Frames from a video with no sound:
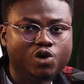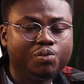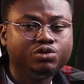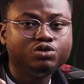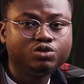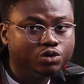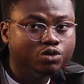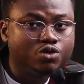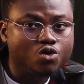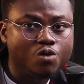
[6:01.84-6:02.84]
open
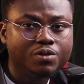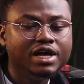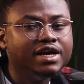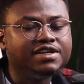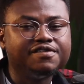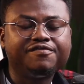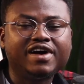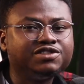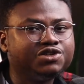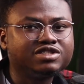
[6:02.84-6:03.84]
Google Chrome, the
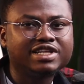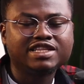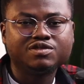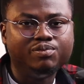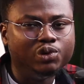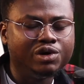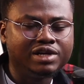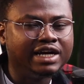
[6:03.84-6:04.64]
fan just starts blowing,